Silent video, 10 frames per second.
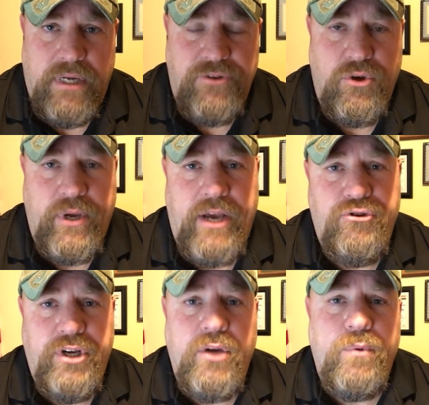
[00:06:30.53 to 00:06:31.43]
It's okay.
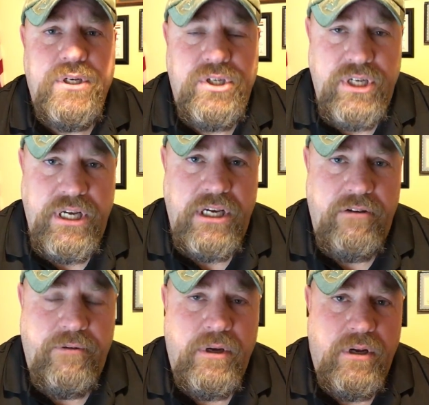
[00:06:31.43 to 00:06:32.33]
She can
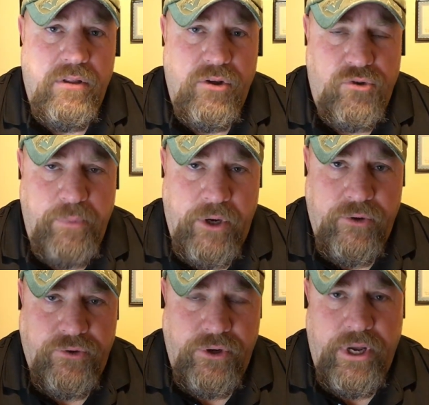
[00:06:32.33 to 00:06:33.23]
receive those
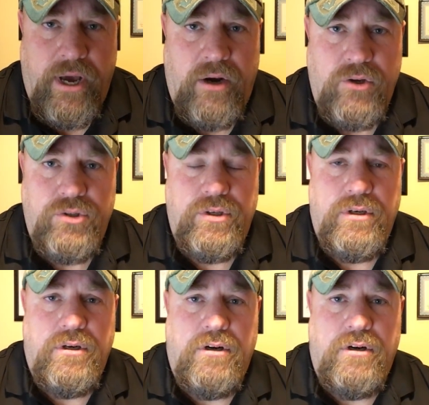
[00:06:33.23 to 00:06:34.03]
millions of dollars